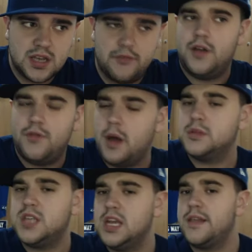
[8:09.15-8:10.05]
If I'm not
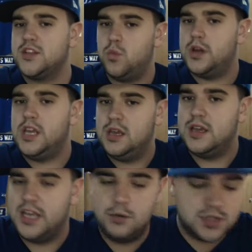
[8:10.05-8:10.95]
mistaken, that's what
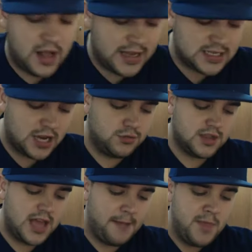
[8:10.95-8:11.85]
he was the last guy who did
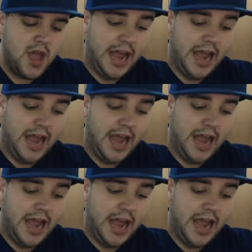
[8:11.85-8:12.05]
that.